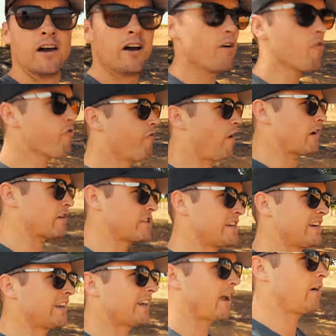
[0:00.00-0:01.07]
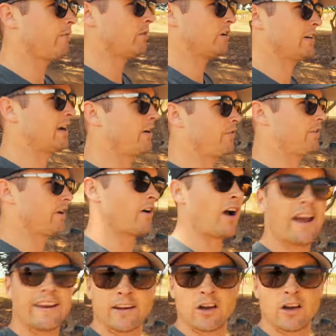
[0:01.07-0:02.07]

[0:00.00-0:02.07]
a functioning camera down there? I